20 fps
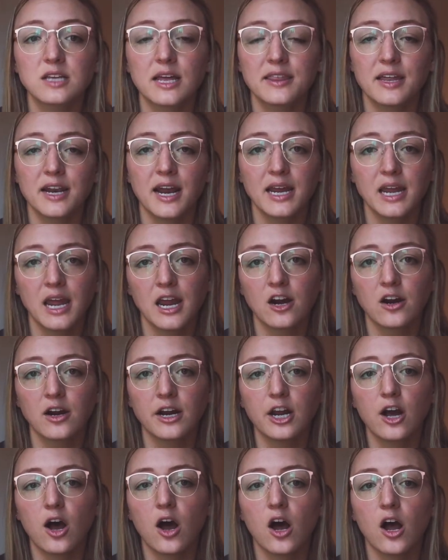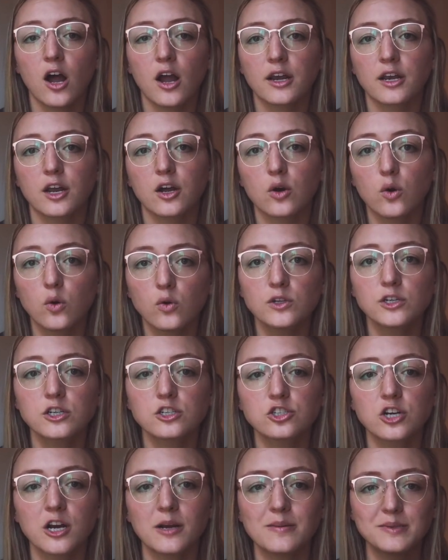that I carry on colder
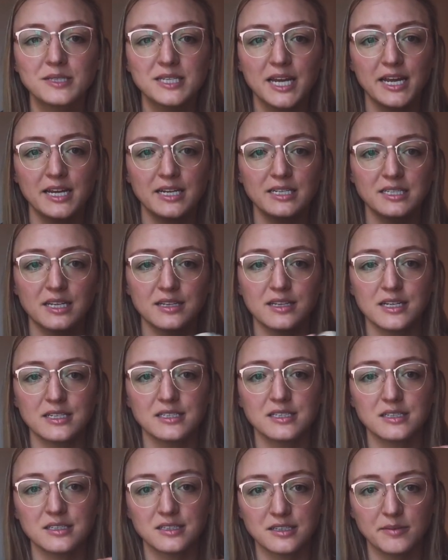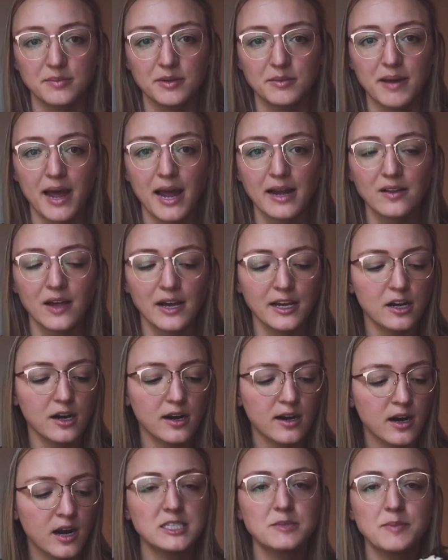trips is this sleeping bag
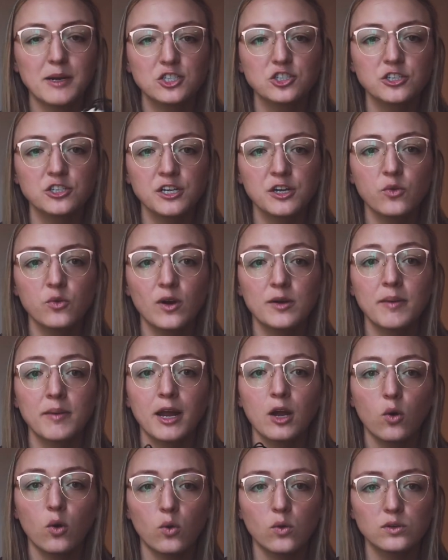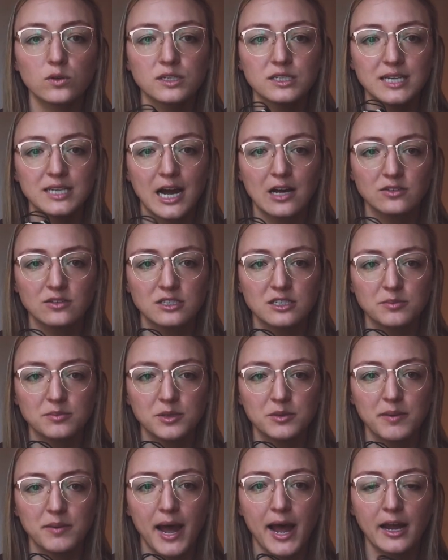liner, especially when my old down
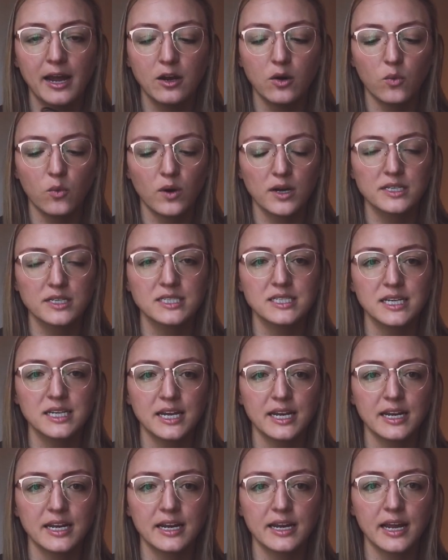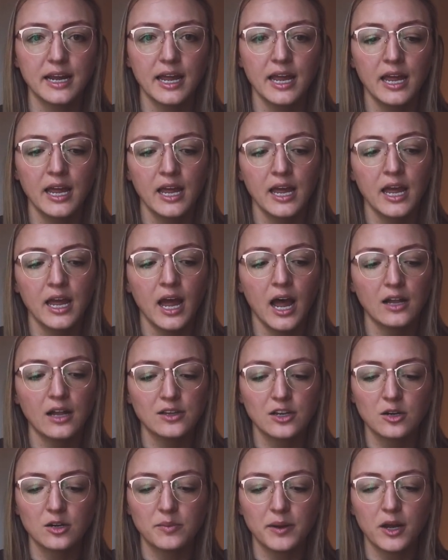sleeping bag was getting a
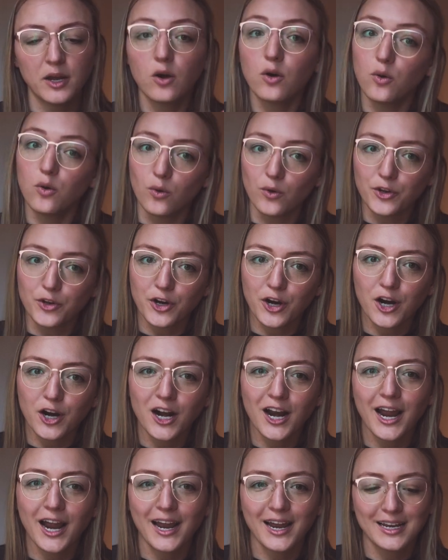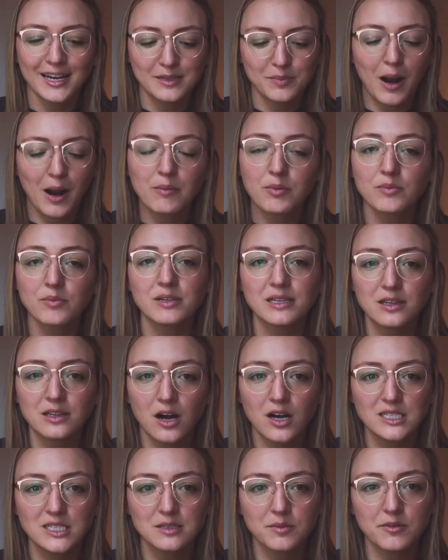little bit older and probably
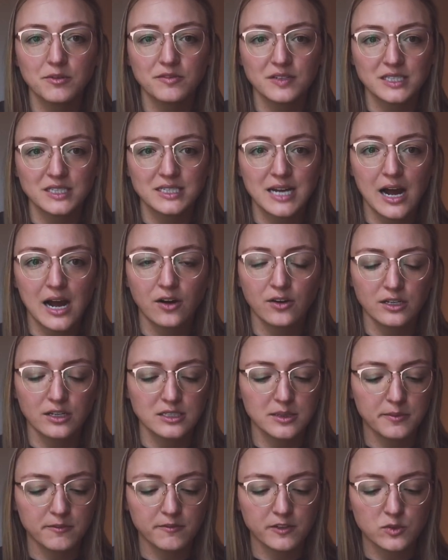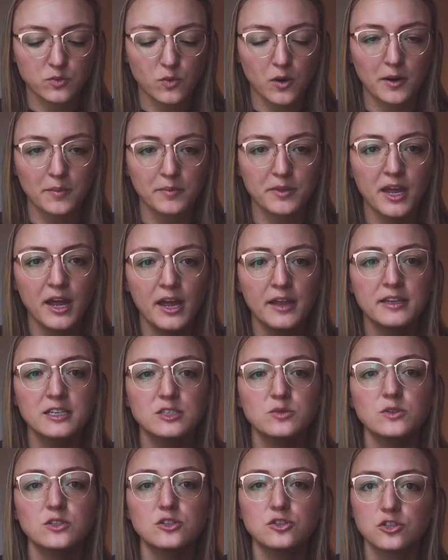lost some of its down and some of its warmth.
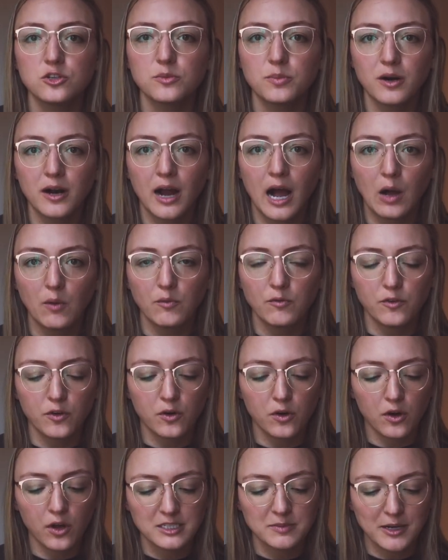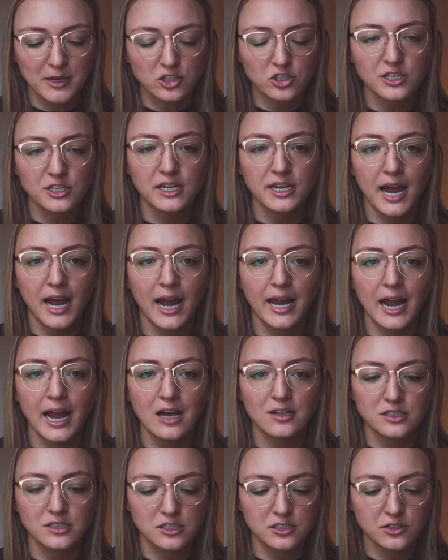This was super helpful, especially in high
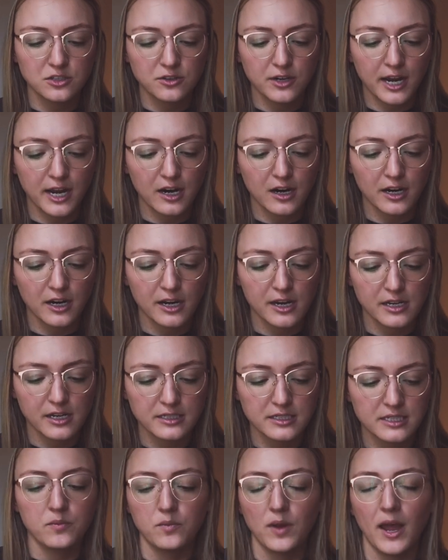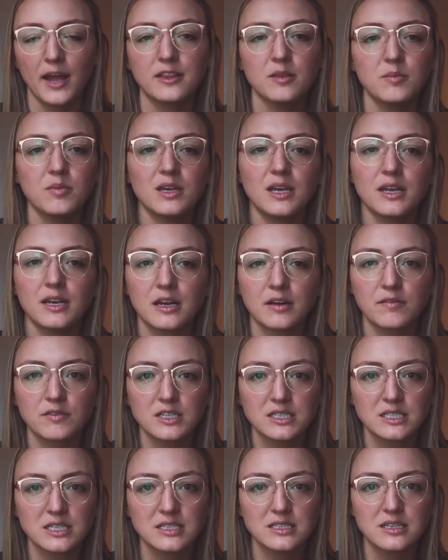altitude areas. At the beginning of the
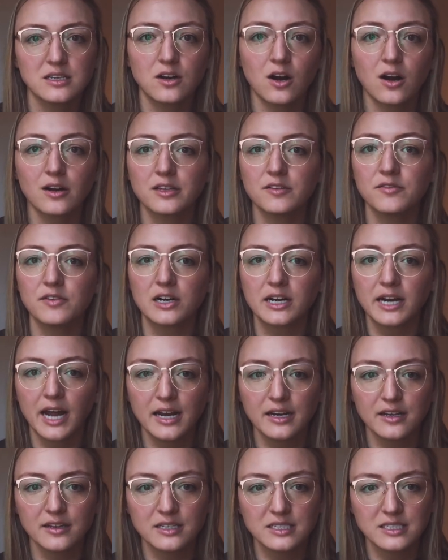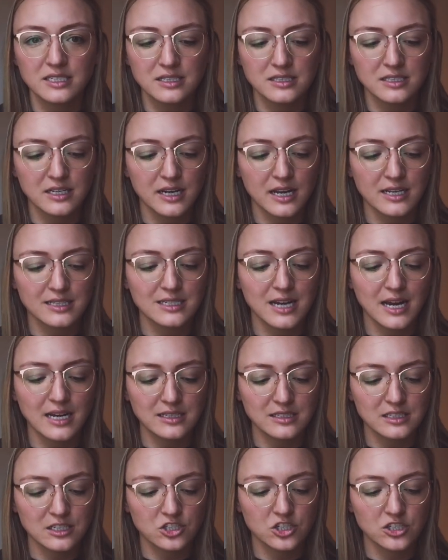season or at the very end of the season, it's
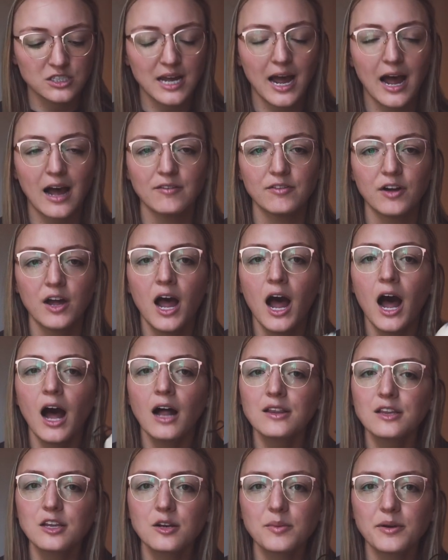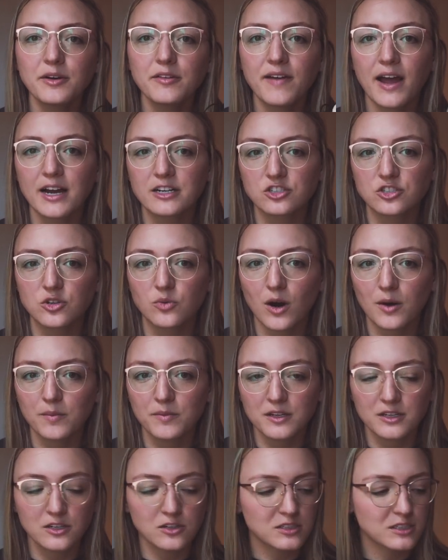nice to just have a little bit of extra warmth
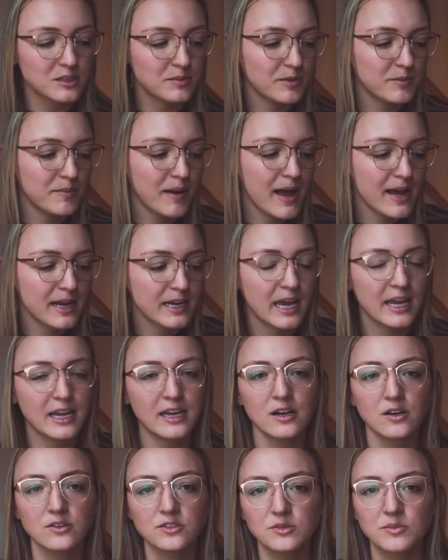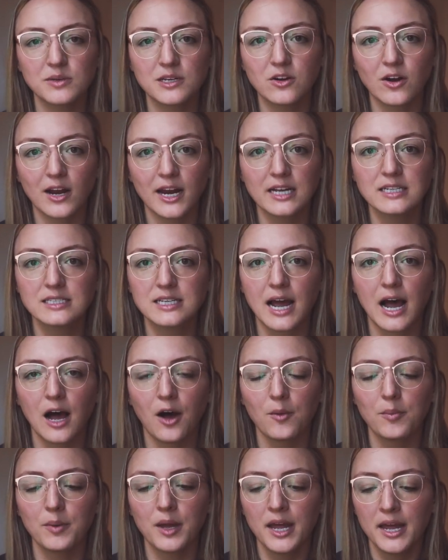in your sleeping bag. It can also be great to
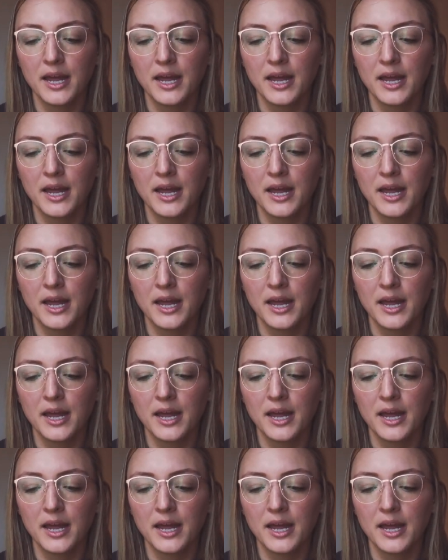help